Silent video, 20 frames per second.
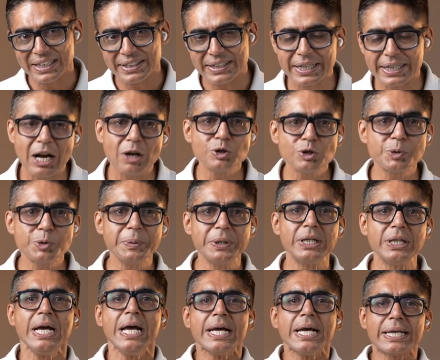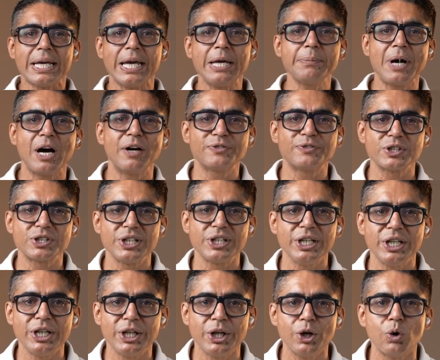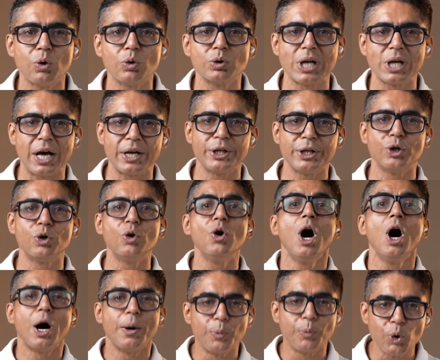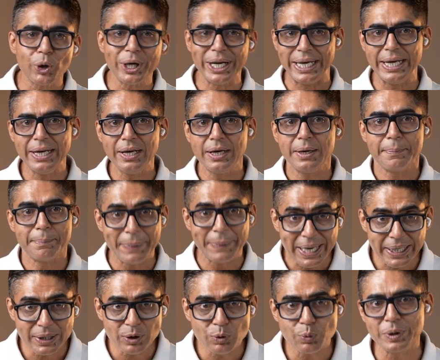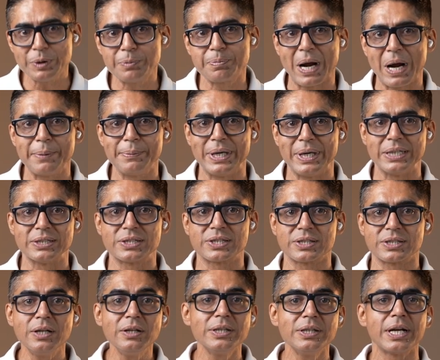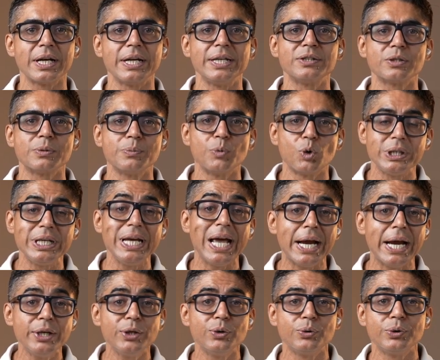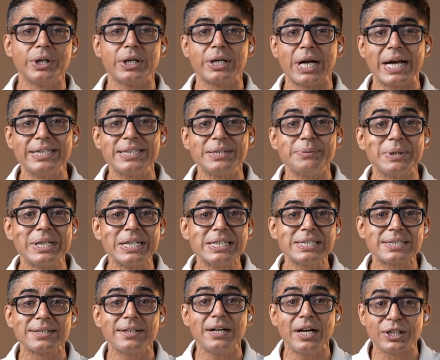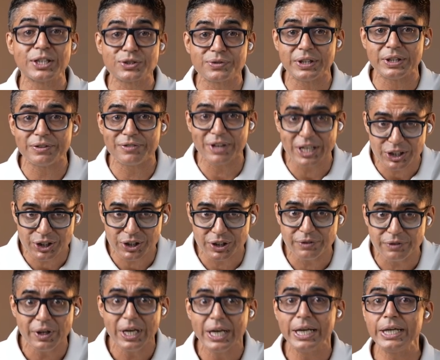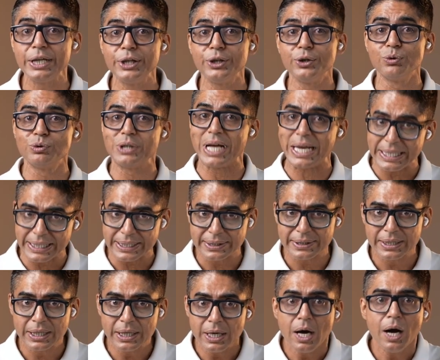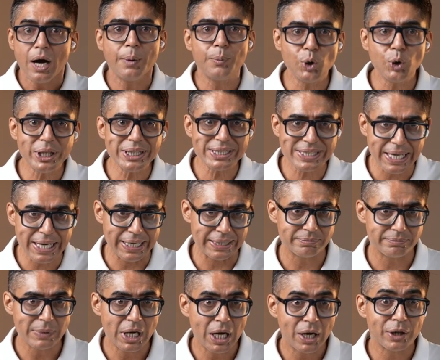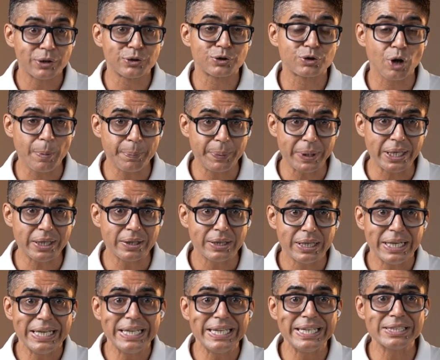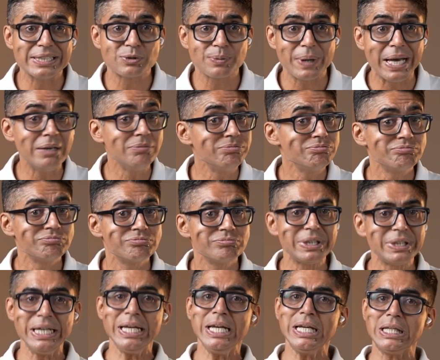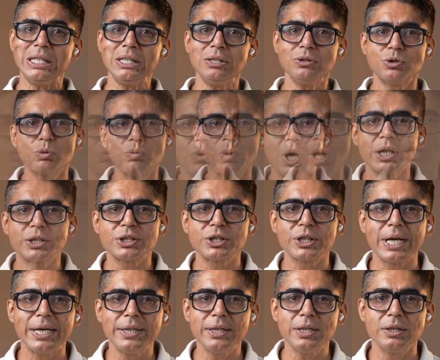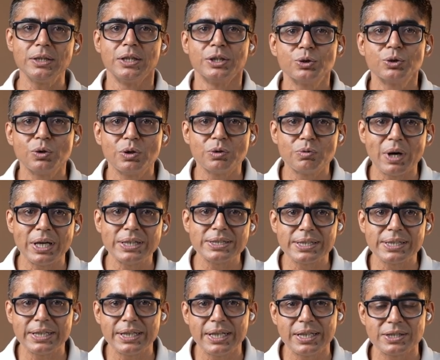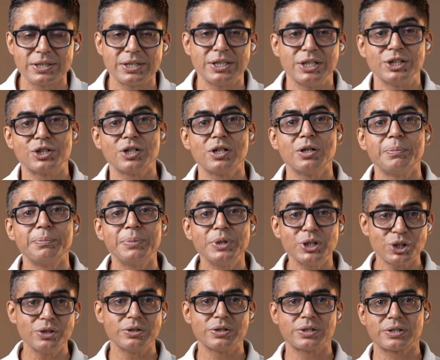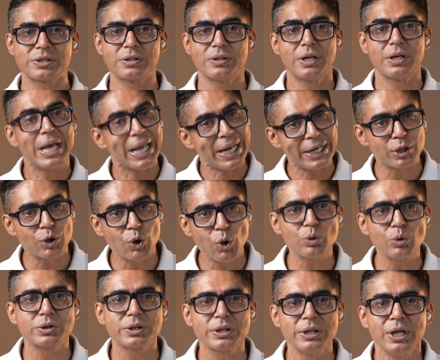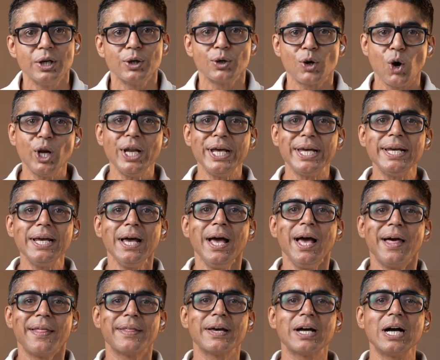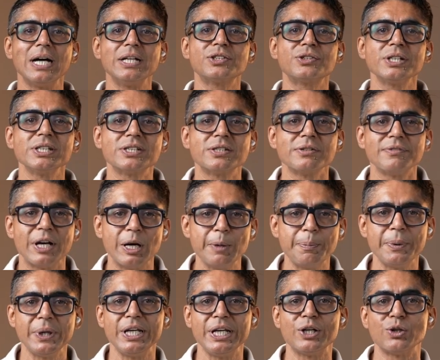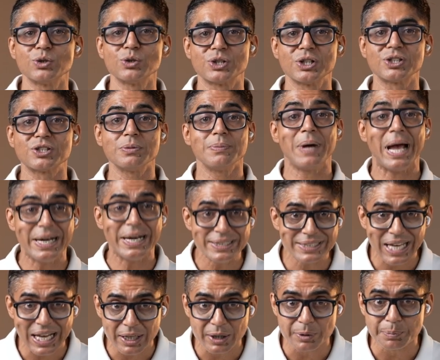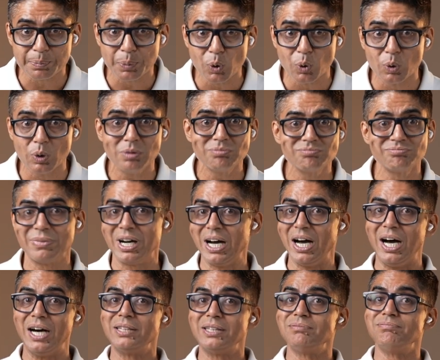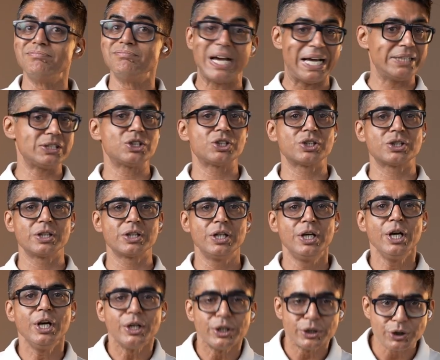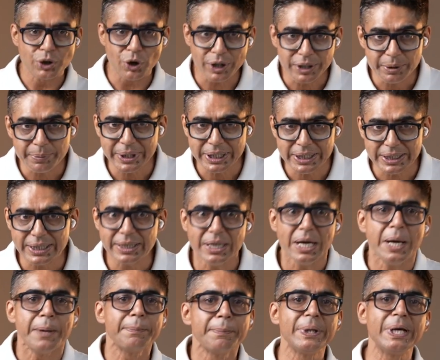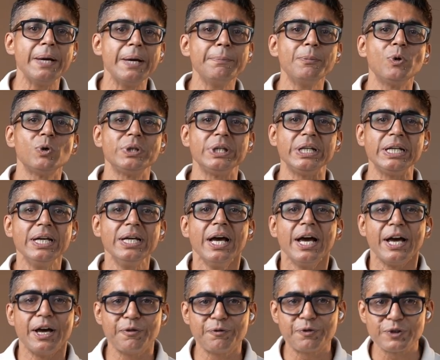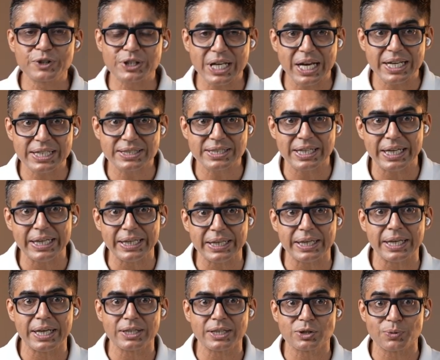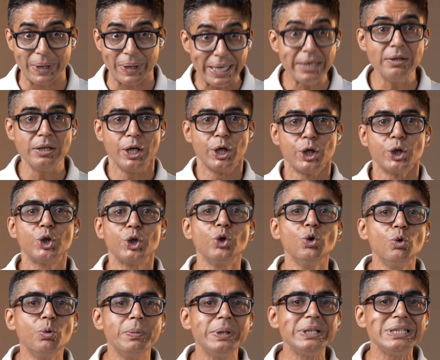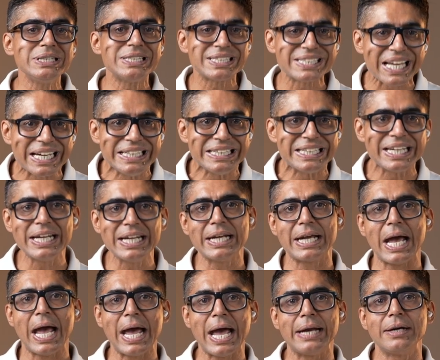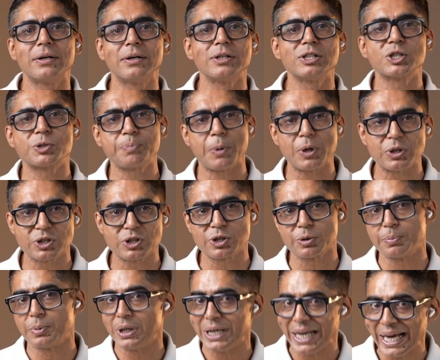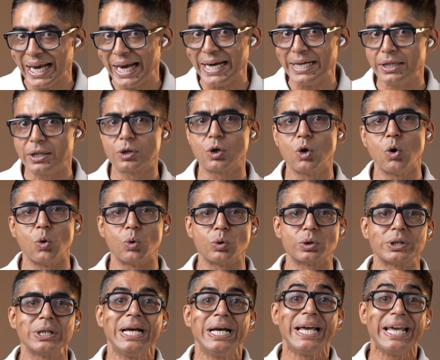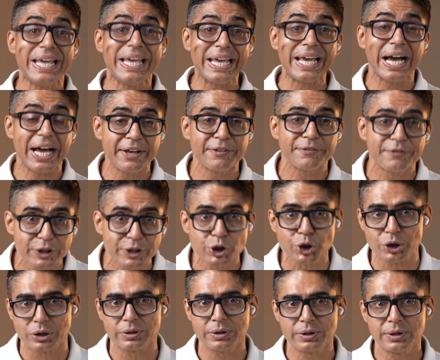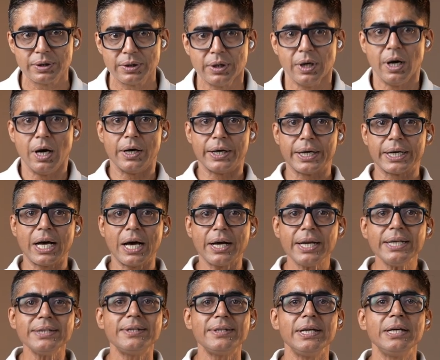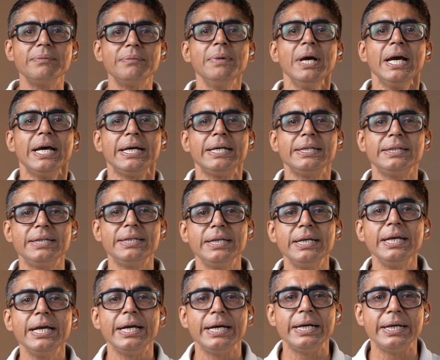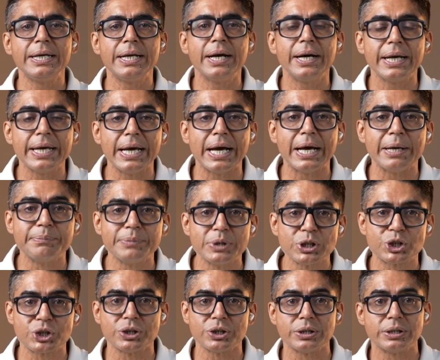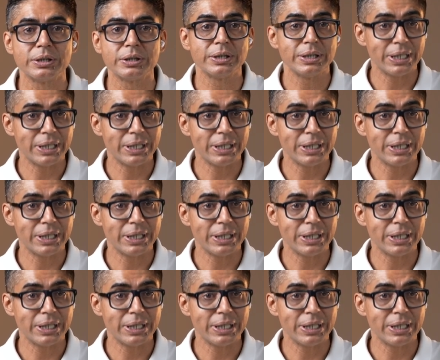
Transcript: The announcement came after CEO Dario Amodei met with Prime Minister Narendra Modi and Union IT Minister Ashwini Vaishnaw in New Delhi. Amodei said Anthropic is well keen to work together to advance India's digital ambitions, end quote, calling the country's developer ecosystem and talent pool unmatched. During the meeting, PM Modi emphasized India's well human-centric and responsible, end quote, AI vision a recurring theme in the India AI mission.